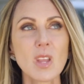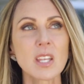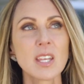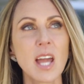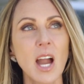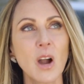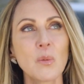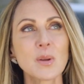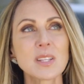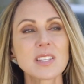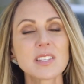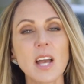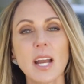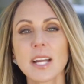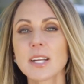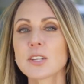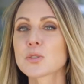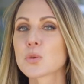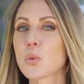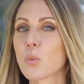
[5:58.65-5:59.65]
Now, what
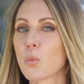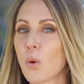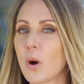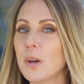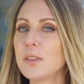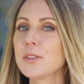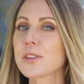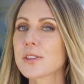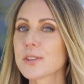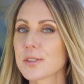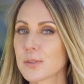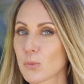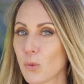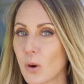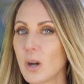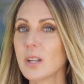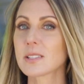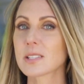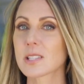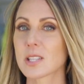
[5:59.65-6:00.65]
science
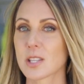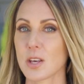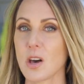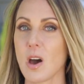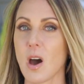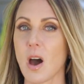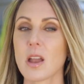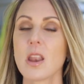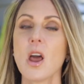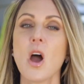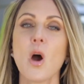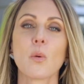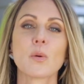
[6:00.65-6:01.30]
once thought